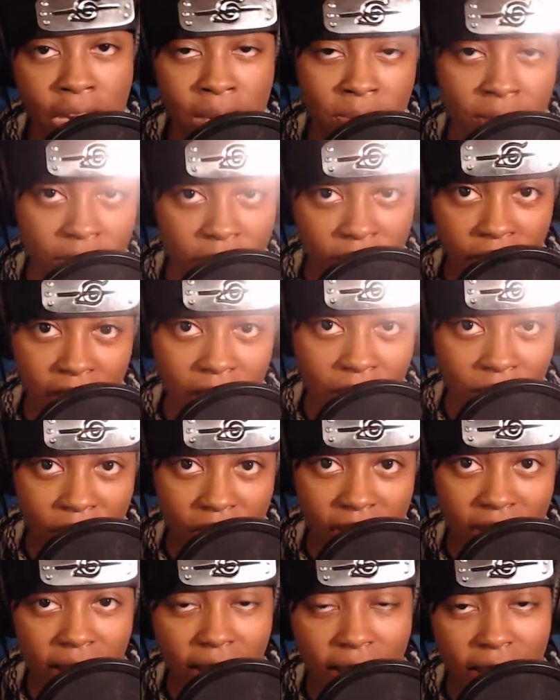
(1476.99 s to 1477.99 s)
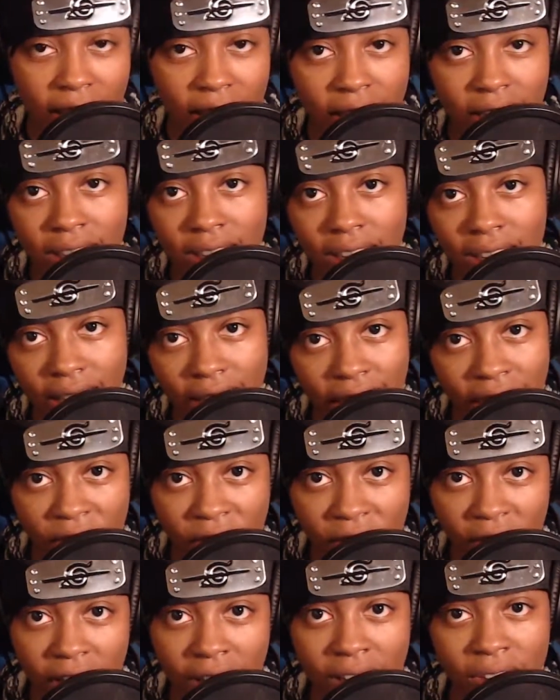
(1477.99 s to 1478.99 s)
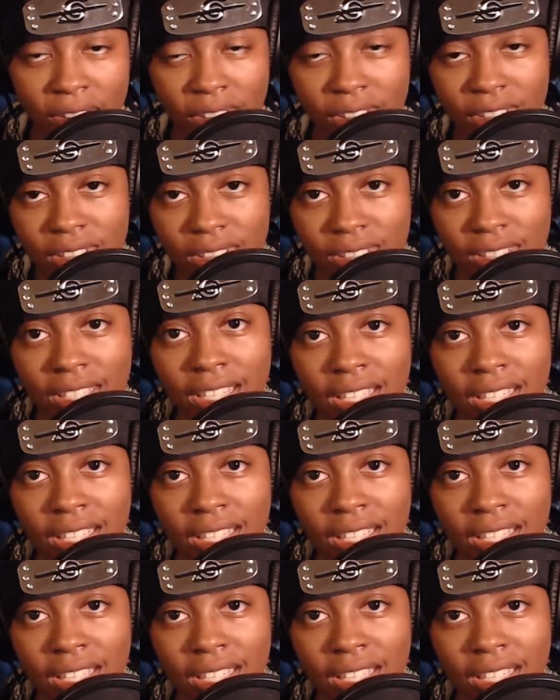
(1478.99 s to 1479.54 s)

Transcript: be funny with an edit, and where I was,